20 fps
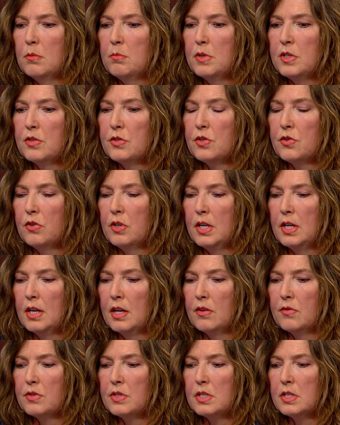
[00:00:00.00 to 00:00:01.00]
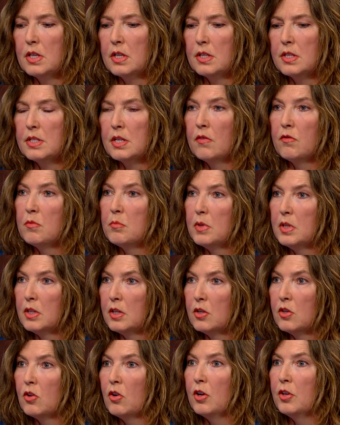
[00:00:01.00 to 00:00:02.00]
the ministry announced a seven
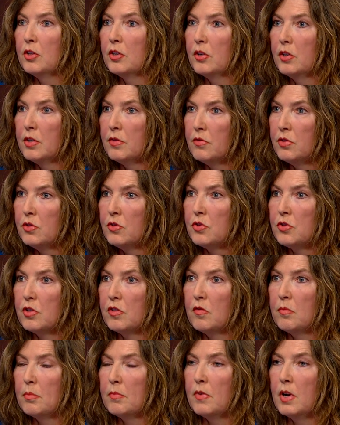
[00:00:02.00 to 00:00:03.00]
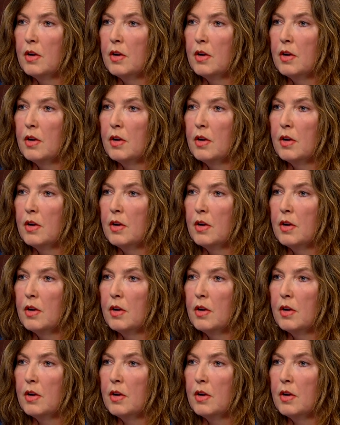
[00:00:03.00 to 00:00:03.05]
million dollar infusion of,